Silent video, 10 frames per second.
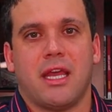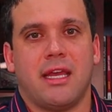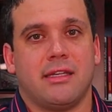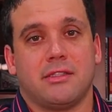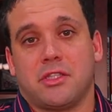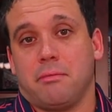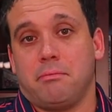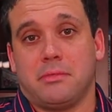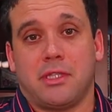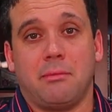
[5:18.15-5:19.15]
And so,
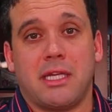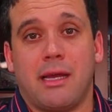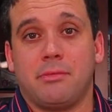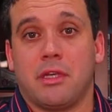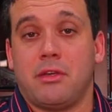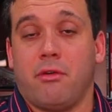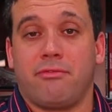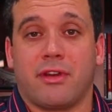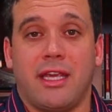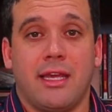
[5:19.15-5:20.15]
sometimes
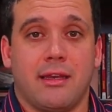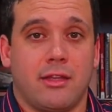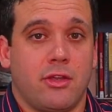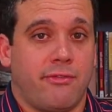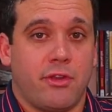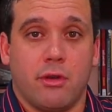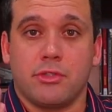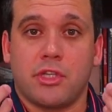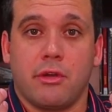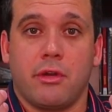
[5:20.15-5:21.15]
don't forget, if you
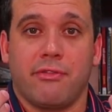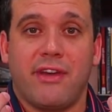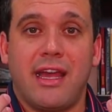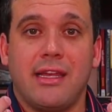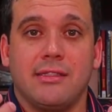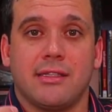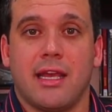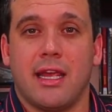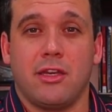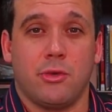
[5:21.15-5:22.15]
don't show your face
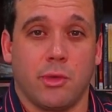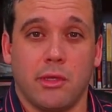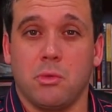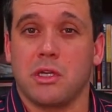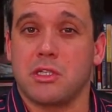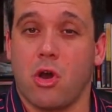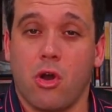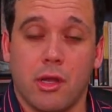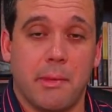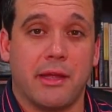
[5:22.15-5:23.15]
and you really want to
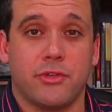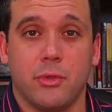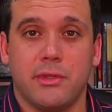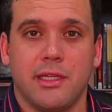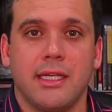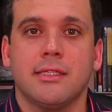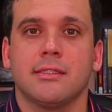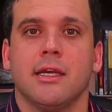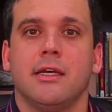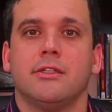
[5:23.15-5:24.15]
talk about doing
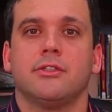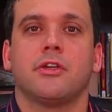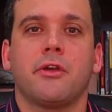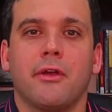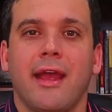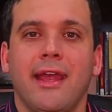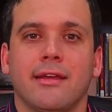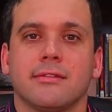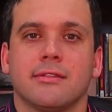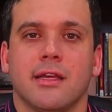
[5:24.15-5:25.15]
things, show your
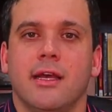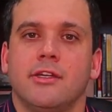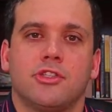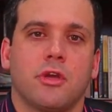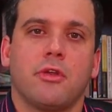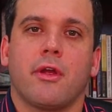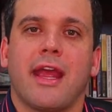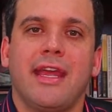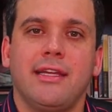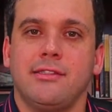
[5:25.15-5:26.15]
hands. Show your
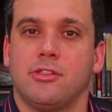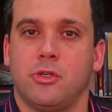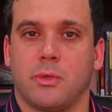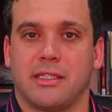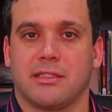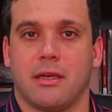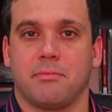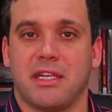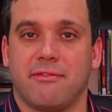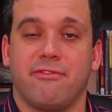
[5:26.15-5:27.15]
hands doing
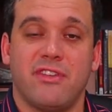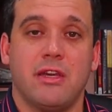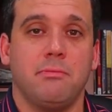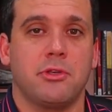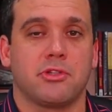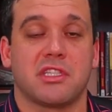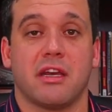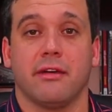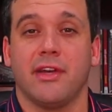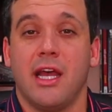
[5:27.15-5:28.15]
something. Film
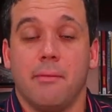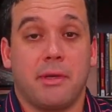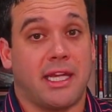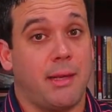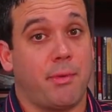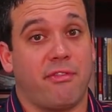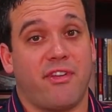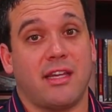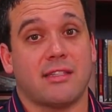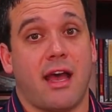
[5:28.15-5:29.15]
yourself, but keep your
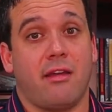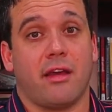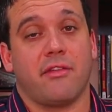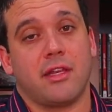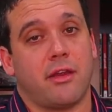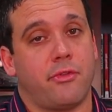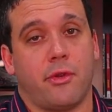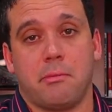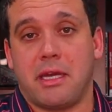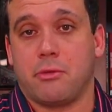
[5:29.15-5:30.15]
face out of it. You know,
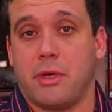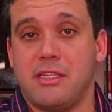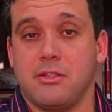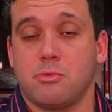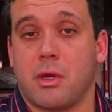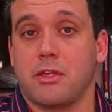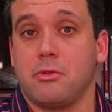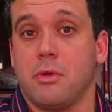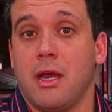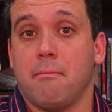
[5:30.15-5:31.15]
there are many reasons why
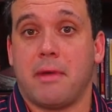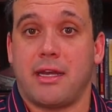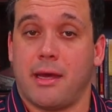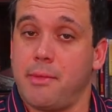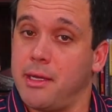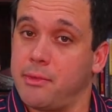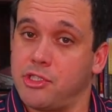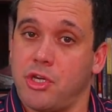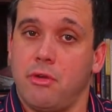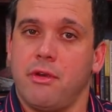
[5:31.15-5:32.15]
you might not be able to
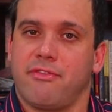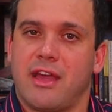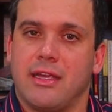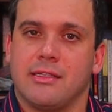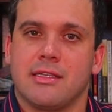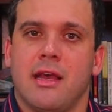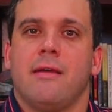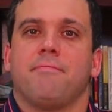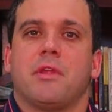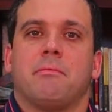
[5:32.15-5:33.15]
show your face,
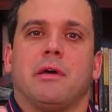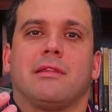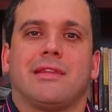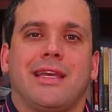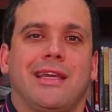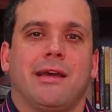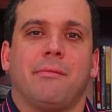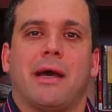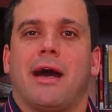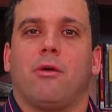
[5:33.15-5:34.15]
but think
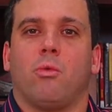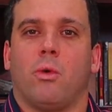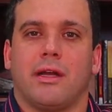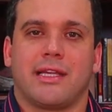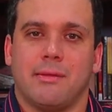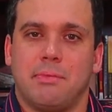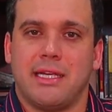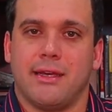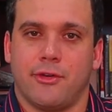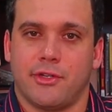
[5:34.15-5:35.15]
about what can
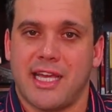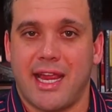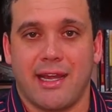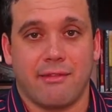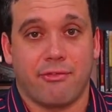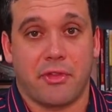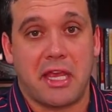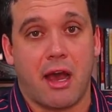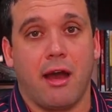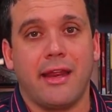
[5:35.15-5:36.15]
be entertaining for
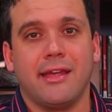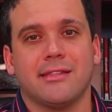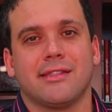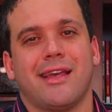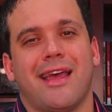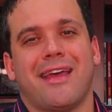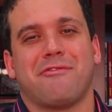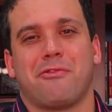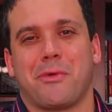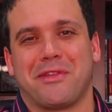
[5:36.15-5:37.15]
the audience
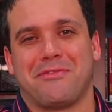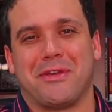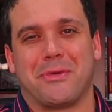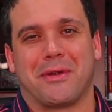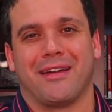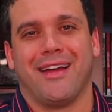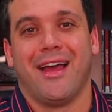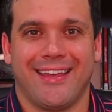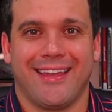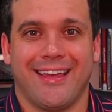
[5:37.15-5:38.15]
and for the viewer.
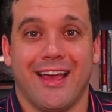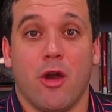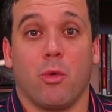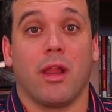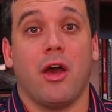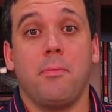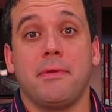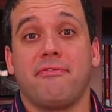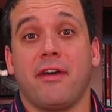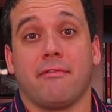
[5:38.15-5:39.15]
Well, I hope
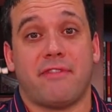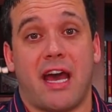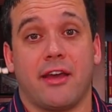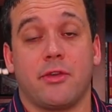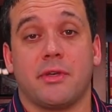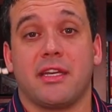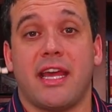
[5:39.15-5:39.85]
you found value in